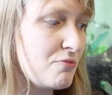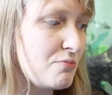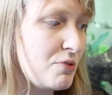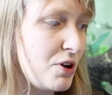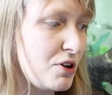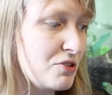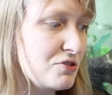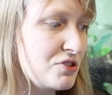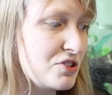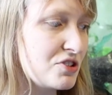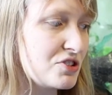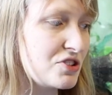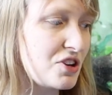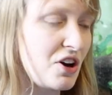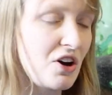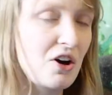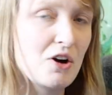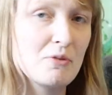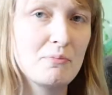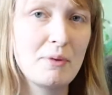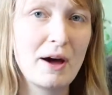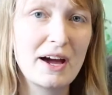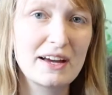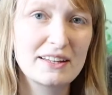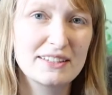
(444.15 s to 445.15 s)

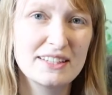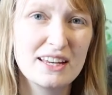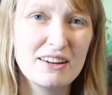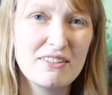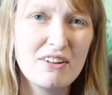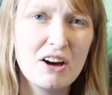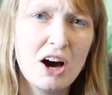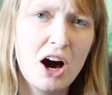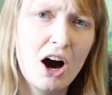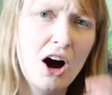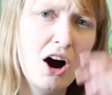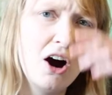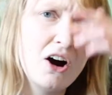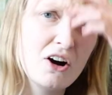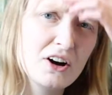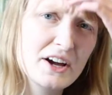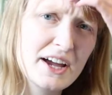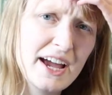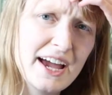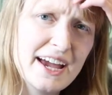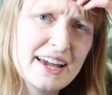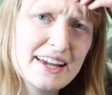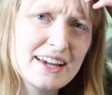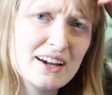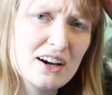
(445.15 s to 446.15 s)
protozoa, bacteria,
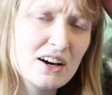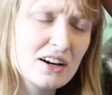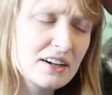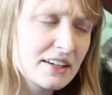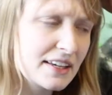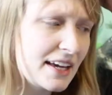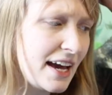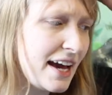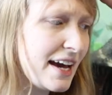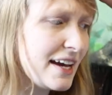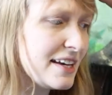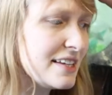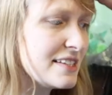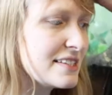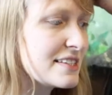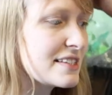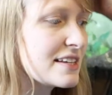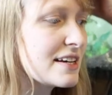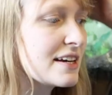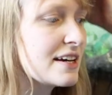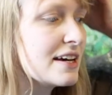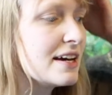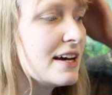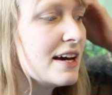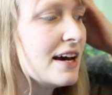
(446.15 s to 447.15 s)
archaea I guess
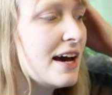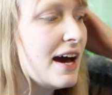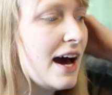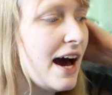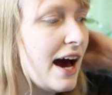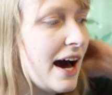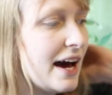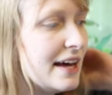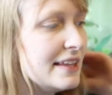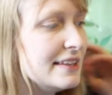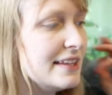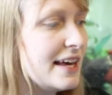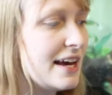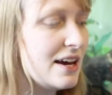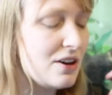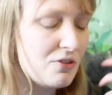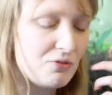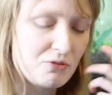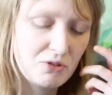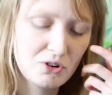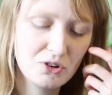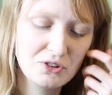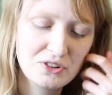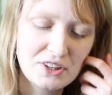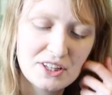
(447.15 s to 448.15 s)
and
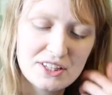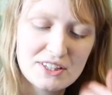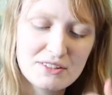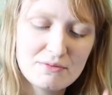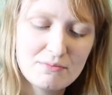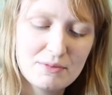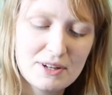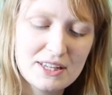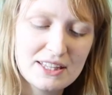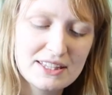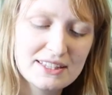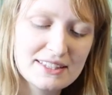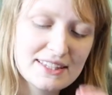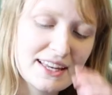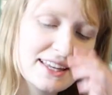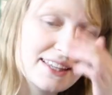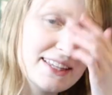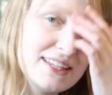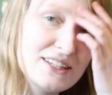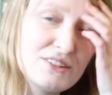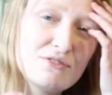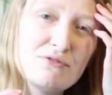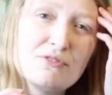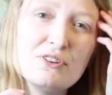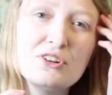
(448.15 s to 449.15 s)
therefore this means that
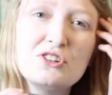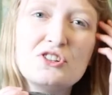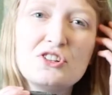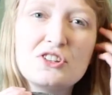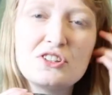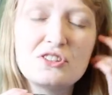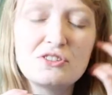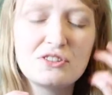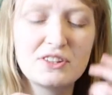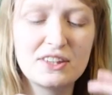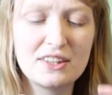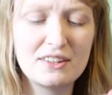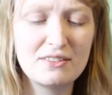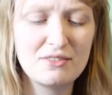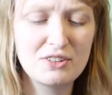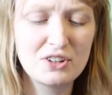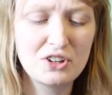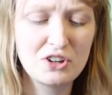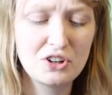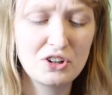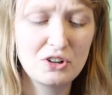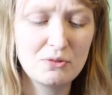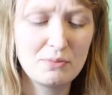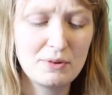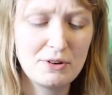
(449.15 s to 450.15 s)
this fish is
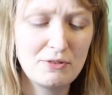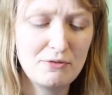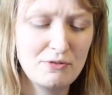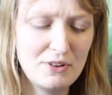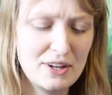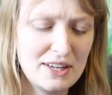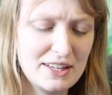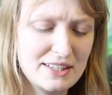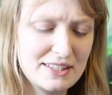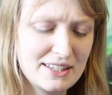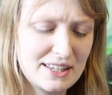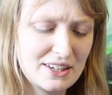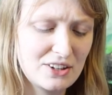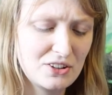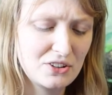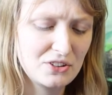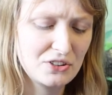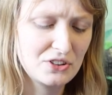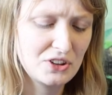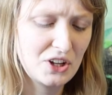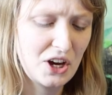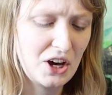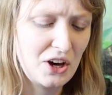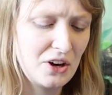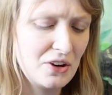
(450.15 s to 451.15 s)
going to be feeding
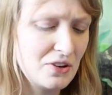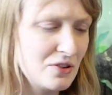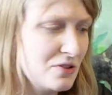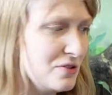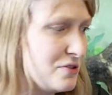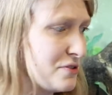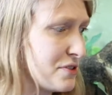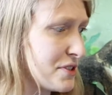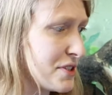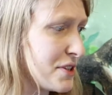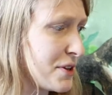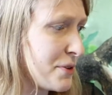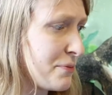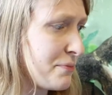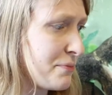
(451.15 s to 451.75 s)
on those.